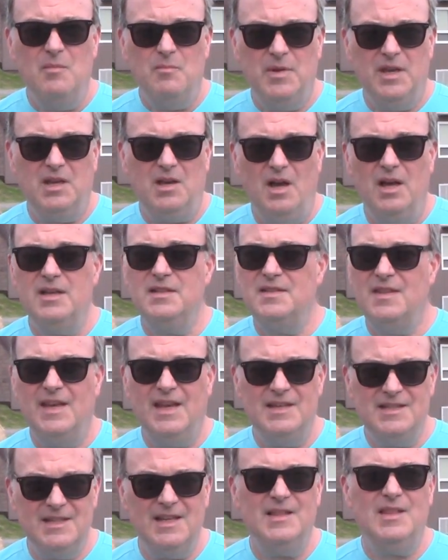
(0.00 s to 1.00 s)
because
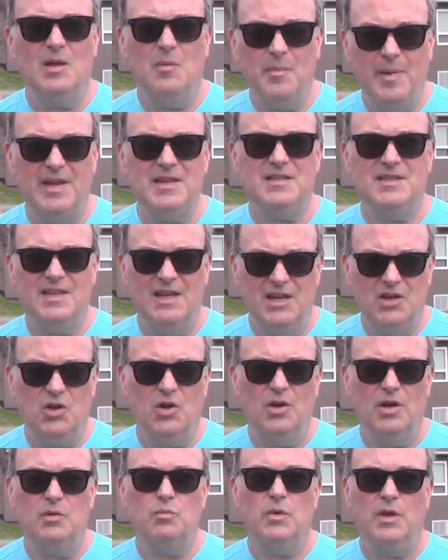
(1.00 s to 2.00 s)
they did the best they
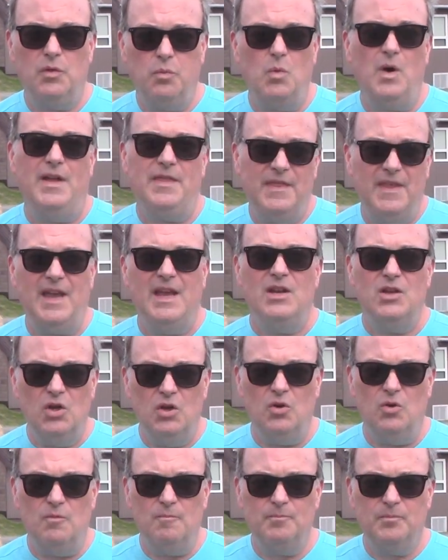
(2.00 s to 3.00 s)
could with what they
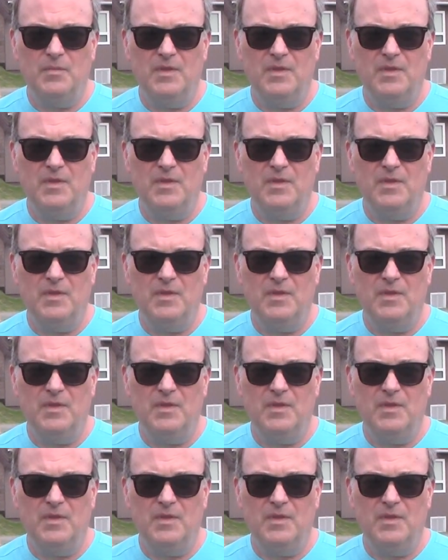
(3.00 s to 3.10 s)
knew.